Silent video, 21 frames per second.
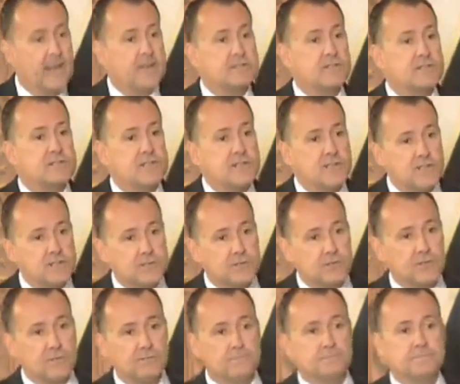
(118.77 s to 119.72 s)
As a
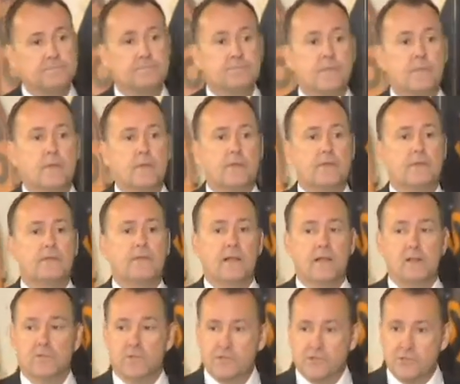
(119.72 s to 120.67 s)
teacher,
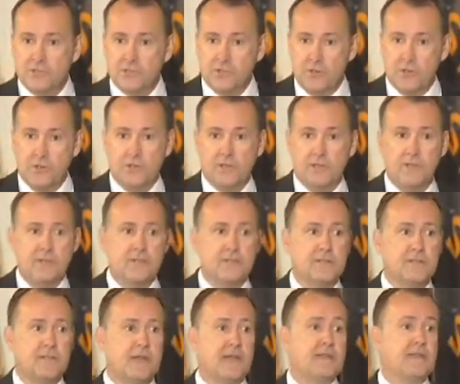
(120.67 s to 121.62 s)
television journalist,
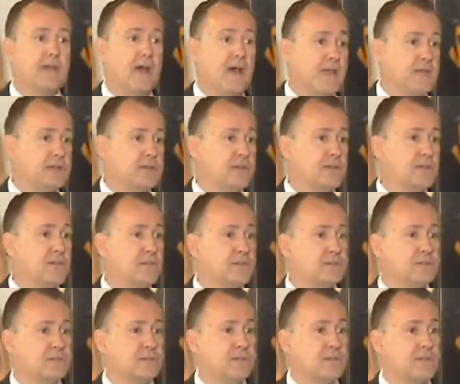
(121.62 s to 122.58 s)
and 9
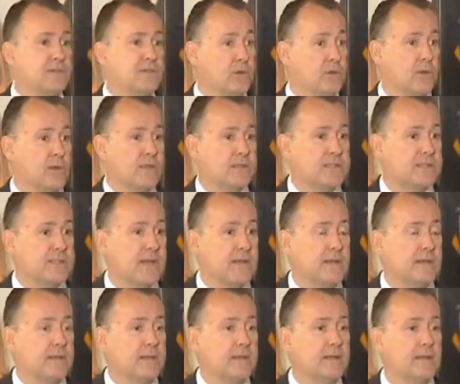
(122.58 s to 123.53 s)
years the Oregon
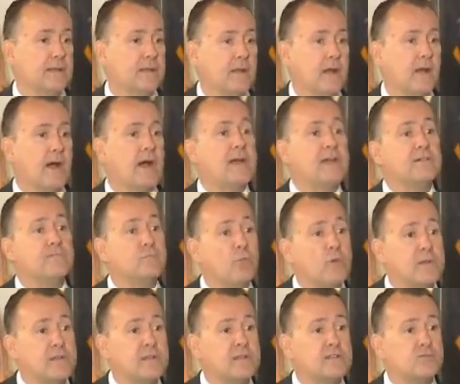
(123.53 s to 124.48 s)
Senate, I have
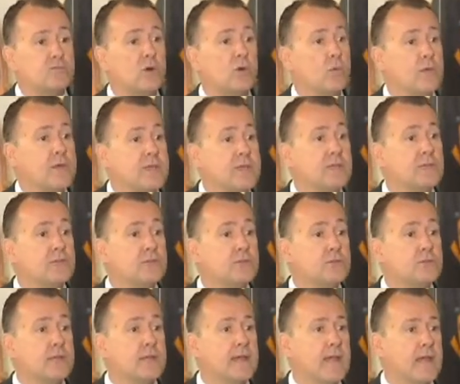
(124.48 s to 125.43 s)
witnessed what we can
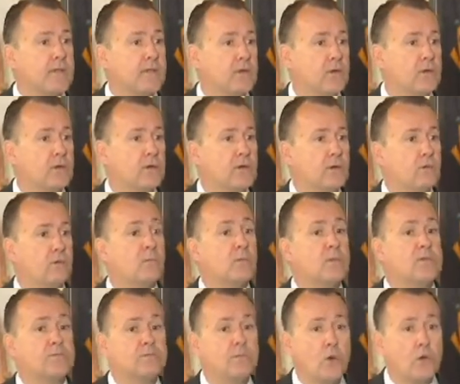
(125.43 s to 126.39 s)
do together
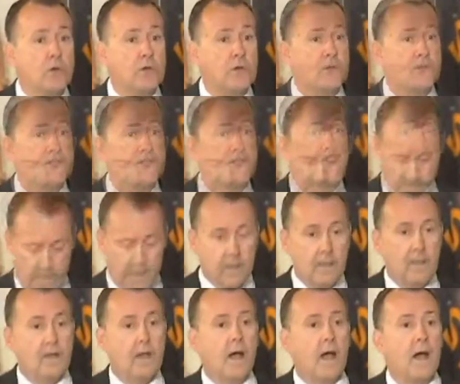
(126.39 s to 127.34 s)
when we focus.
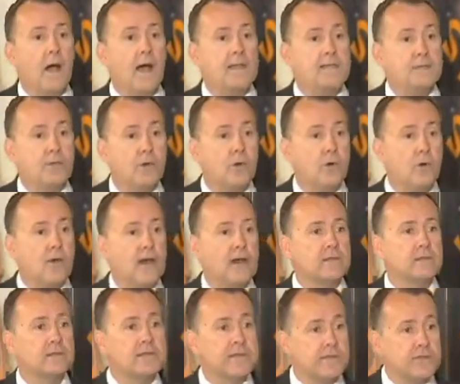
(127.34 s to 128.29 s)
I know
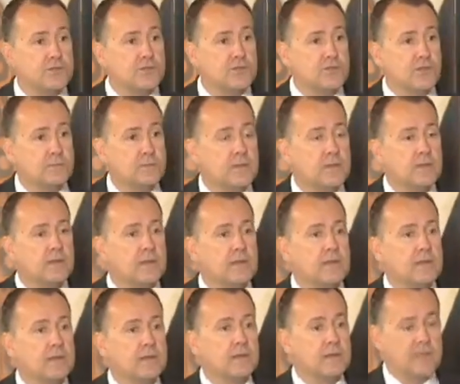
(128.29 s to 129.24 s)
how leadership
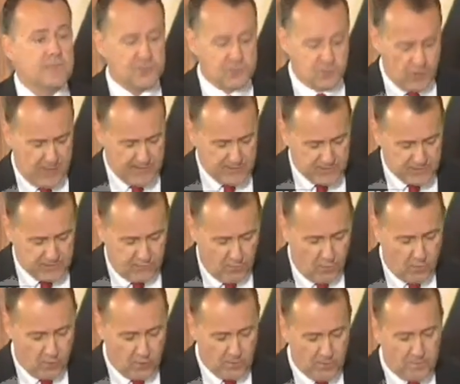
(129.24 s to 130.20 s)
can
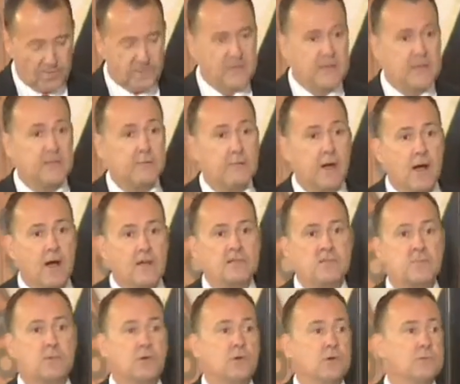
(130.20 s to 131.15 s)
transform the
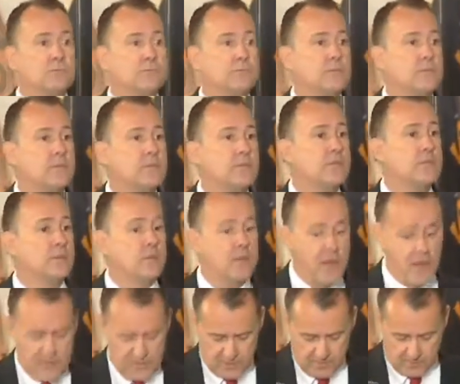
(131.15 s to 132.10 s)
impossible to the
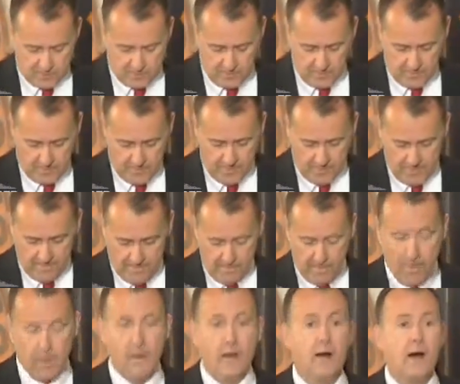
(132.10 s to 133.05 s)
possible,
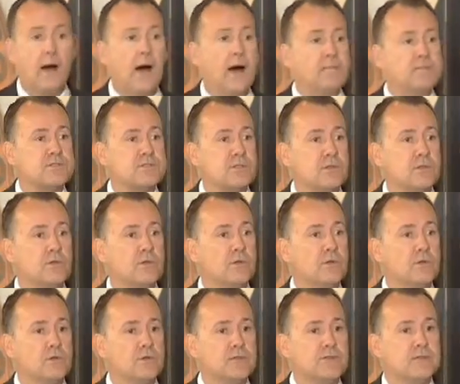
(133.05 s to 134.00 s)

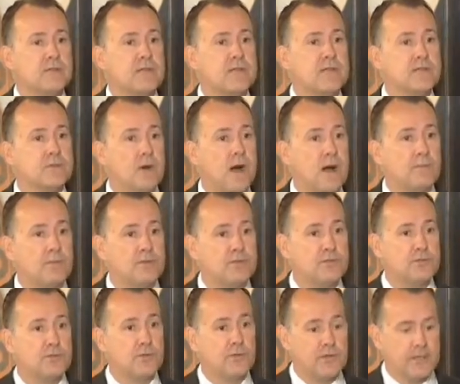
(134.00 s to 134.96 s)
obstacles into
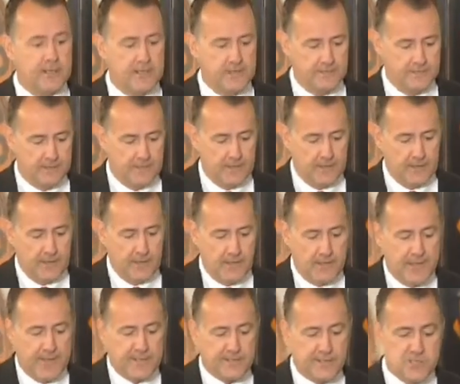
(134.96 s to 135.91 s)
opportunity,
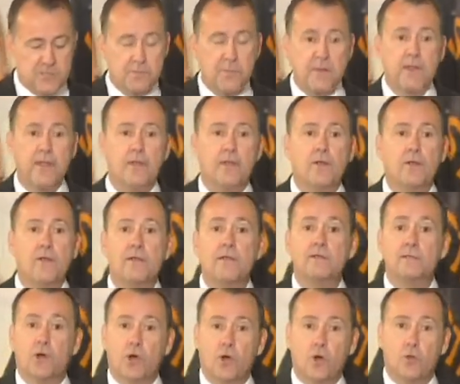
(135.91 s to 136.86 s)
and despair
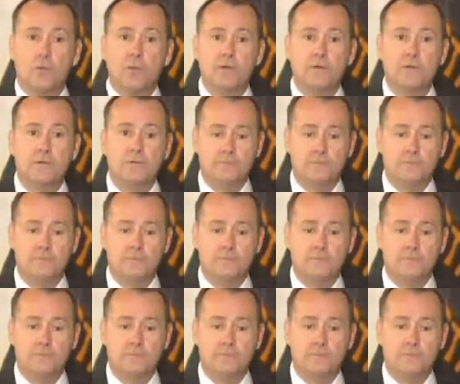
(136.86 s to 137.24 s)
into hope.